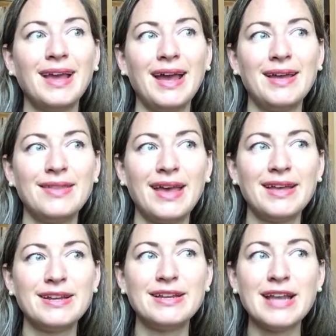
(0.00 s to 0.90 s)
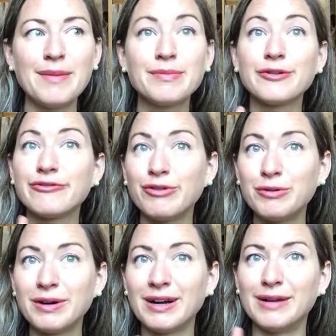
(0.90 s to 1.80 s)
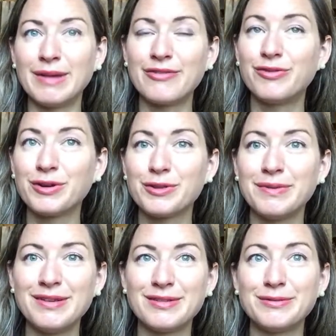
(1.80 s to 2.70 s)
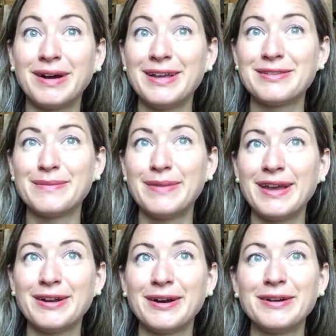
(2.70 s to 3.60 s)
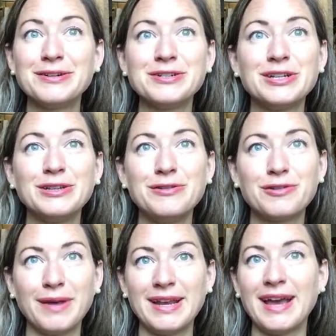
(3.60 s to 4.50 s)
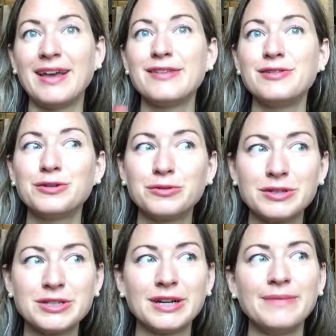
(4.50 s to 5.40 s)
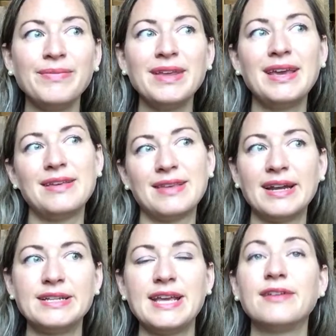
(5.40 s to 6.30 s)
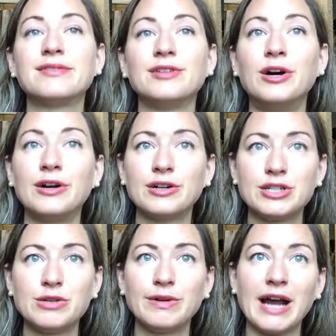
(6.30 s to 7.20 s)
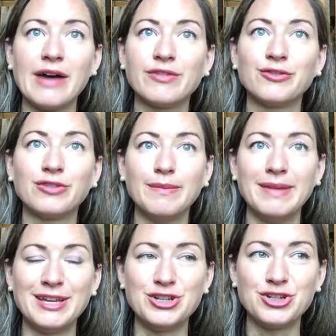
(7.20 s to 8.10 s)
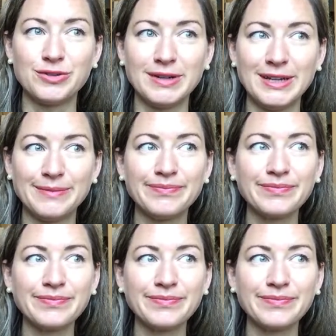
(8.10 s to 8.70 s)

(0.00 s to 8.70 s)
And then number 4, my 4th reason why it's a bit harder to lose weight as you're older is that it takes longer to recover from injury.